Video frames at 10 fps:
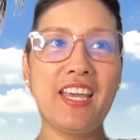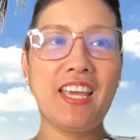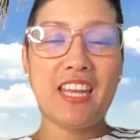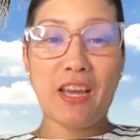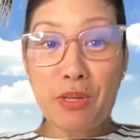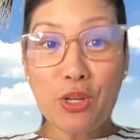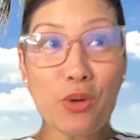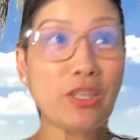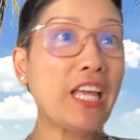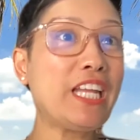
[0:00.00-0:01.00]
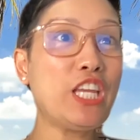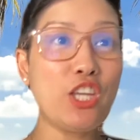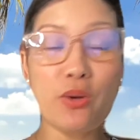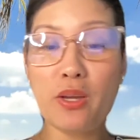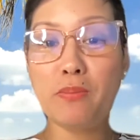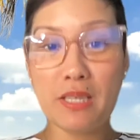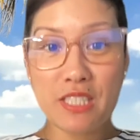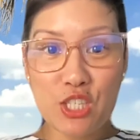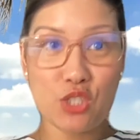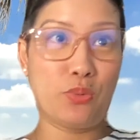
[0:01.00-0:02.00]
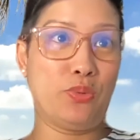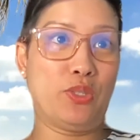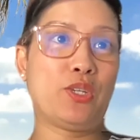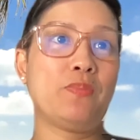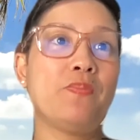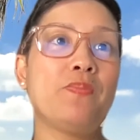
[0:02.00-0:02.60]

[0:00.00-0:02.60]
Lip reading: and I'm an online yoga business owner.